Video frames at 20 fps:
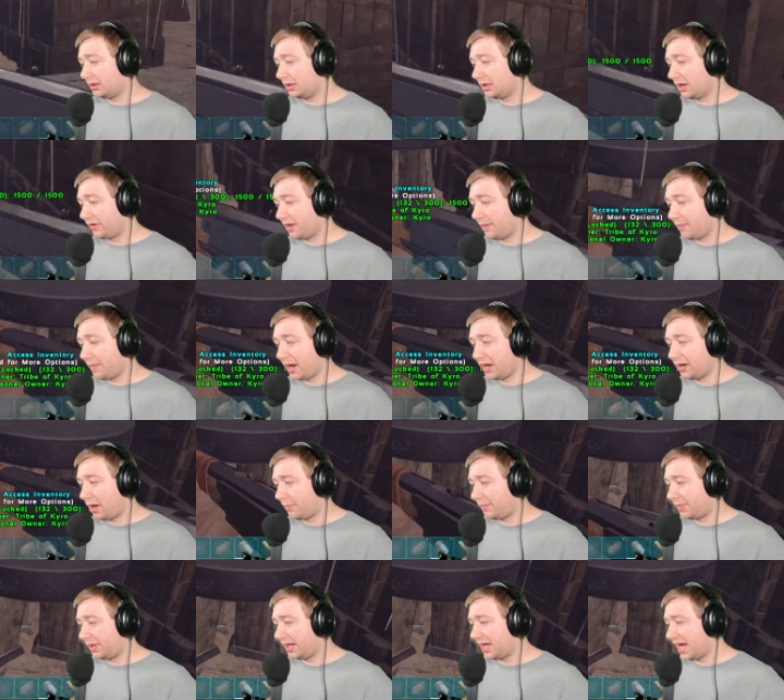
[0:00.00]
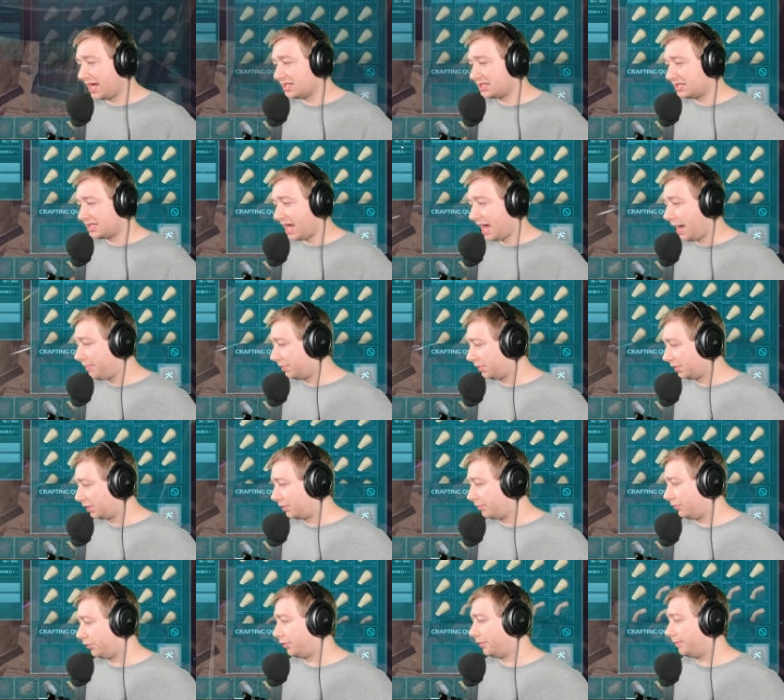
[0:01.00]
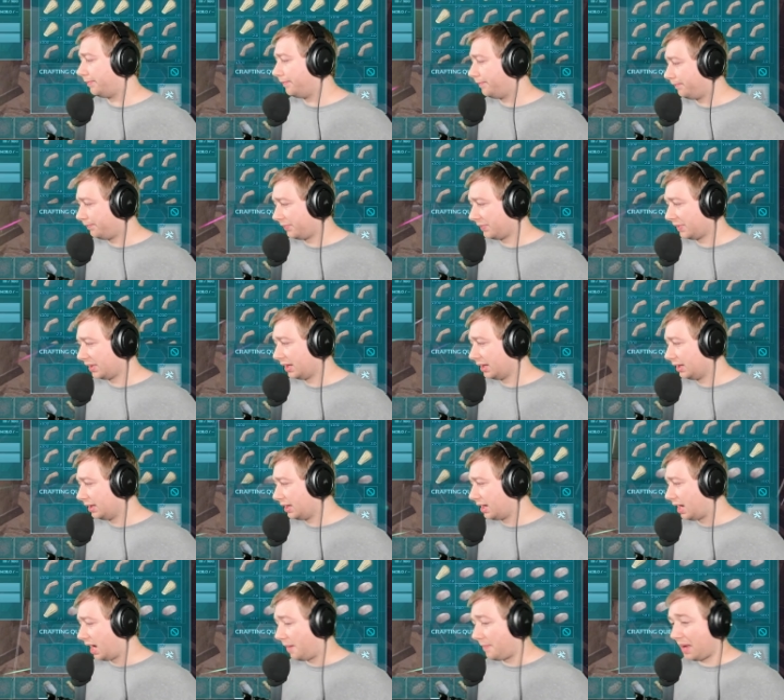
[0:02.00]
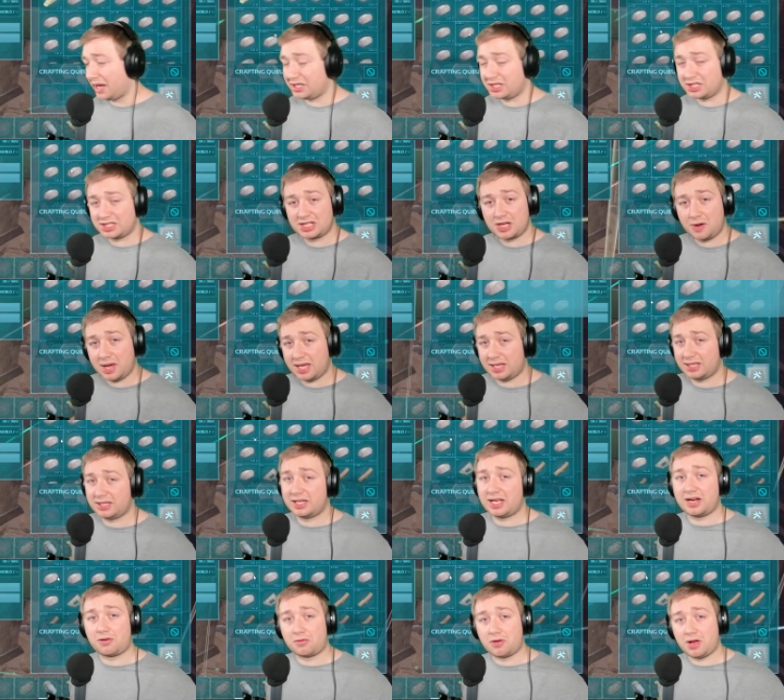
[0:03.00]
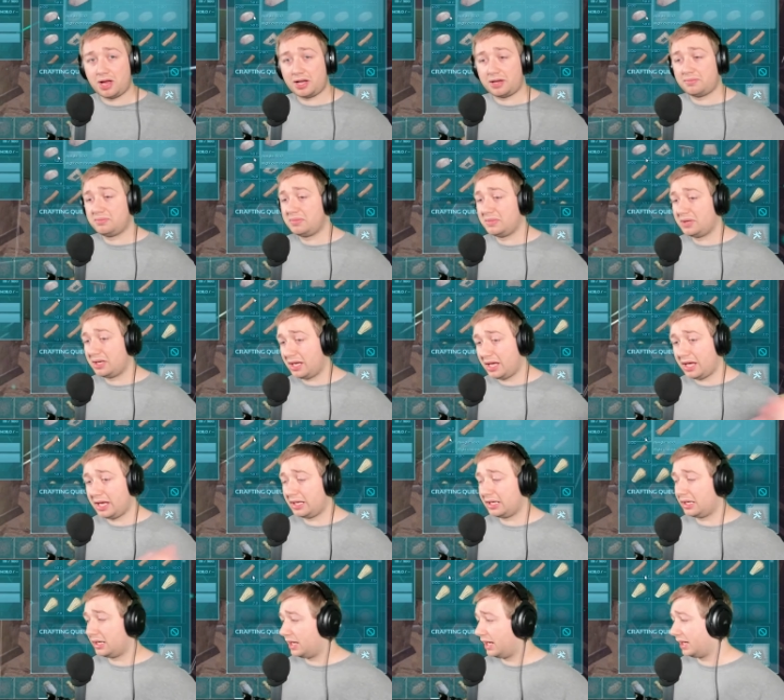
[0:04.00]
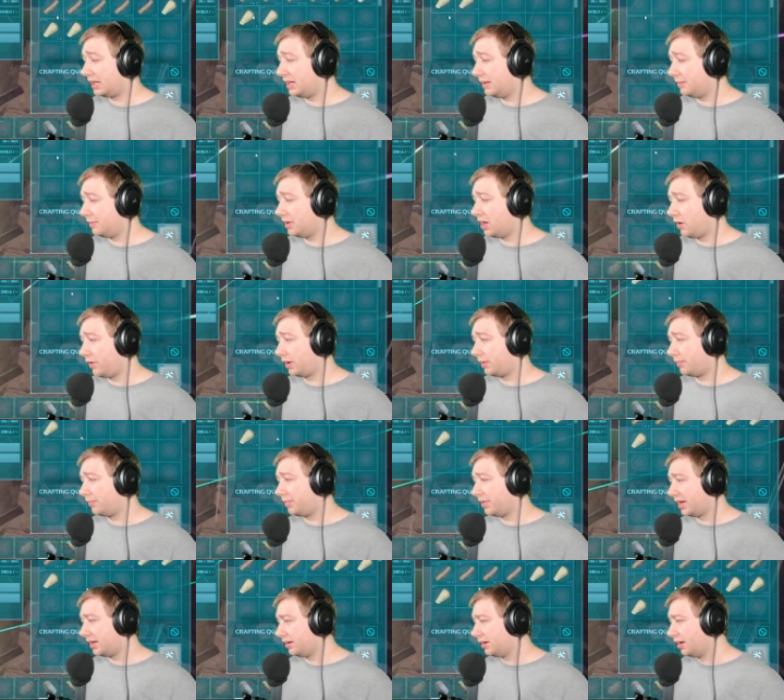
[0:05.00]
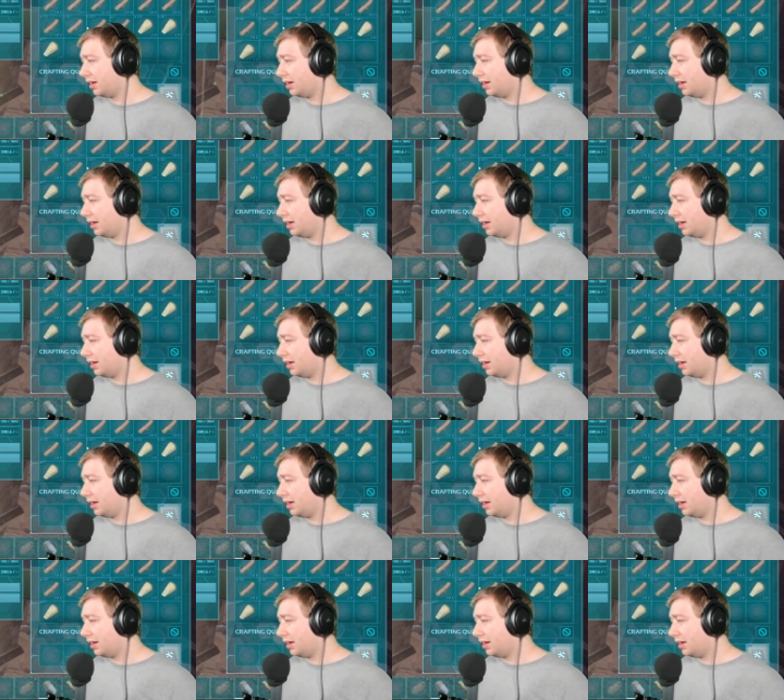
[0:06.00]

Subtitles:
you know, that might not be as applicable. I might just go ahead and let it run and keep going, but